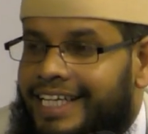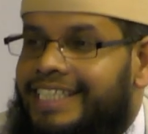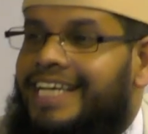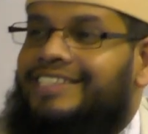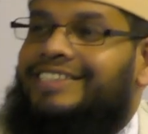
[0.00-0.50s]

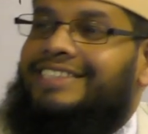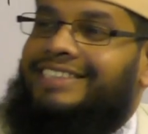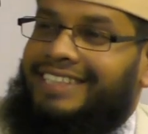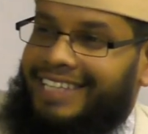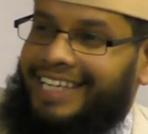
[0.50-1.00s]
Yes,
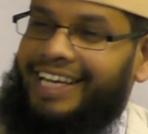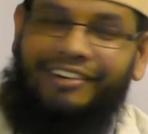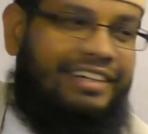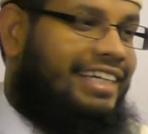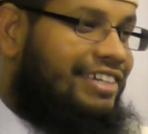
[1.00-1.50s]

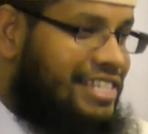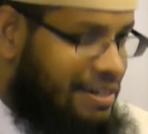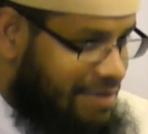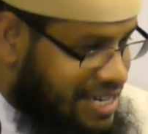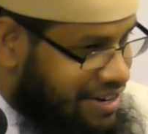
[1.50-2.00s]

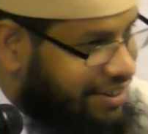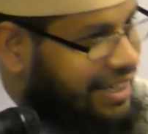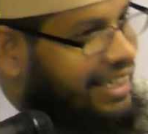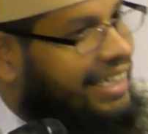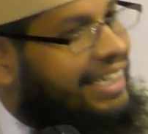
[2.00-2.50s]
Christian
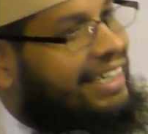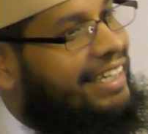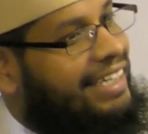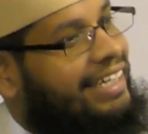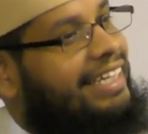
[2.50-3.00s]

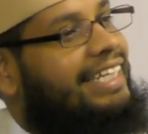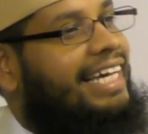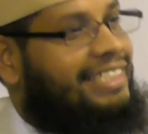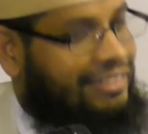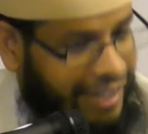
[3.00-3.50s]
missionary.
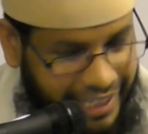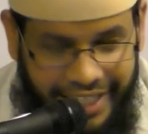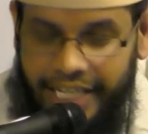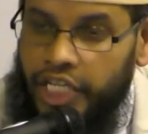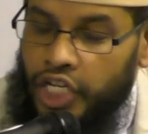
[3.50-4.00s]
That's right,
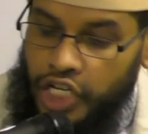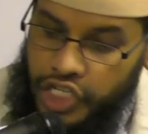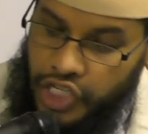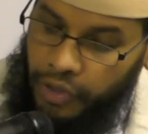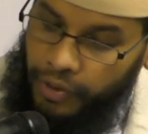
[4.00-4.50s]
yeah.
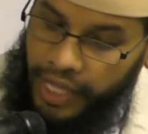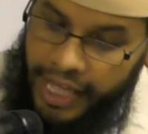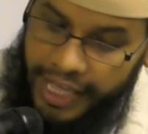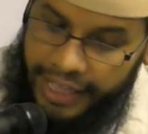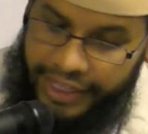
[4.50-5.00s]
So
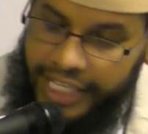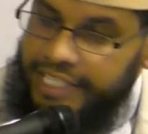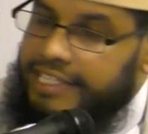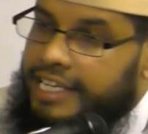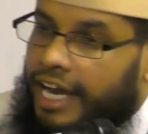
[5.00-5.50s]

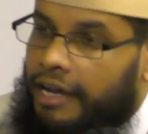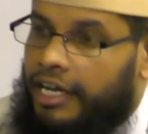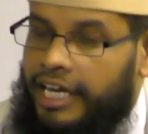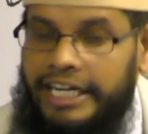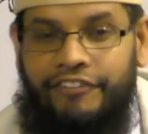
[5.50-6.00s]
this
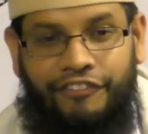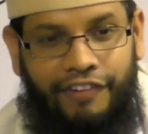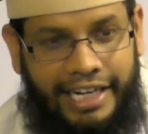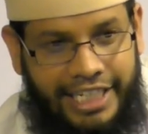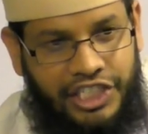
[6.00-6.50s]

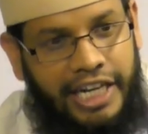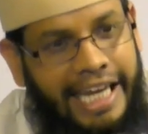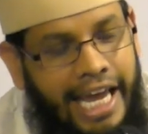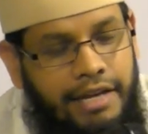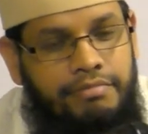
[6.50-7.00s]
leaflet actually
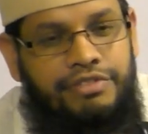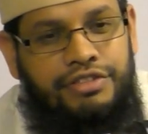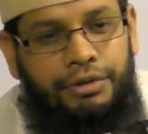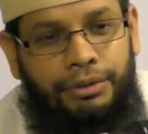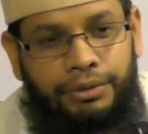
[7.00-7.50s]
came
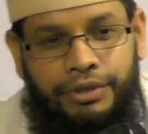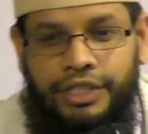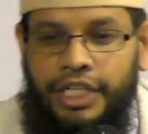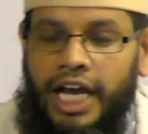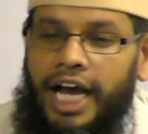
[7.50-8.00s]
through
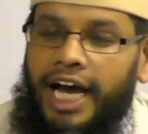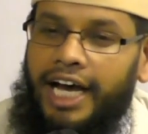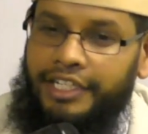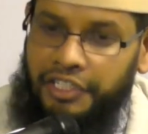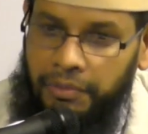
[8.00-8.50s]

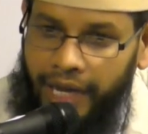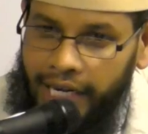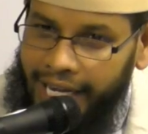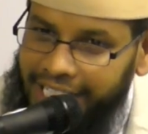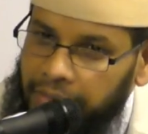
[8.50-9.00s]
to my
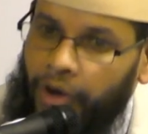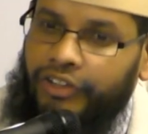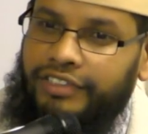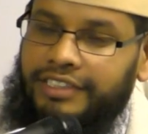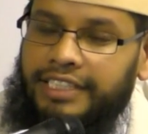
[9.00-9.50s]

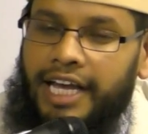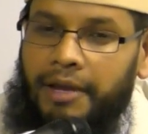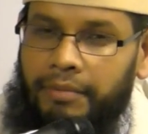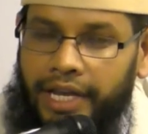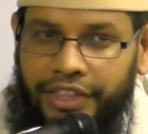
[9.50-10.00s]
letterbox,
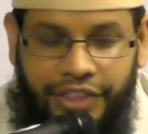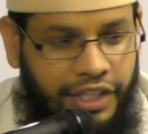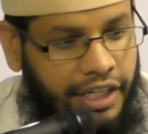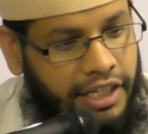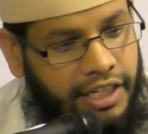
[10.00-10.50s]
I
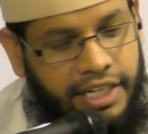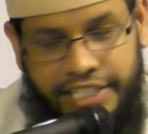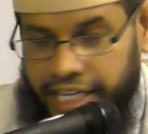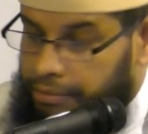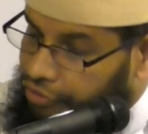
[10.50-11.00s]
think
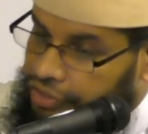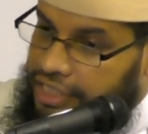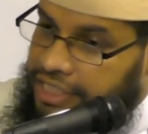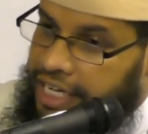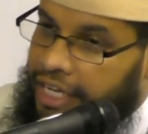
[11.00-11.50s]
day before
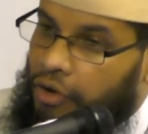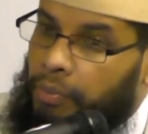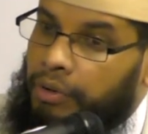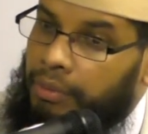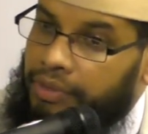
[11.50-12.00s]
yesterday, or
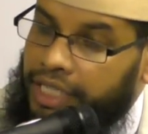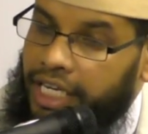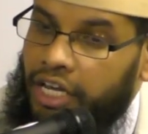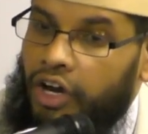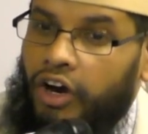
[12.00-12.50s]

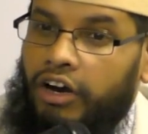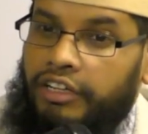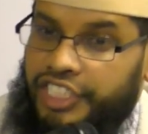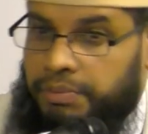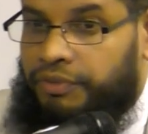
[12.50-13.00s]
probably
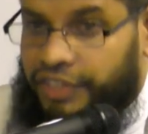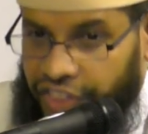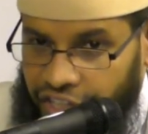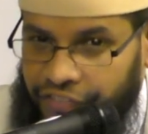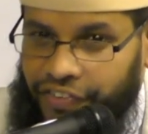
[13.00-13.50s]
just before
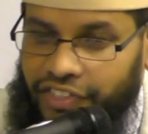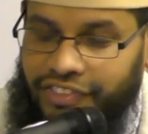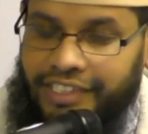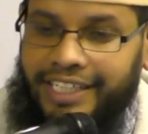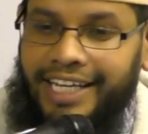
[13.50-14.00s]
the
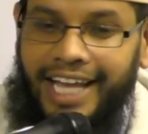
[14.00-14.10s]
31st.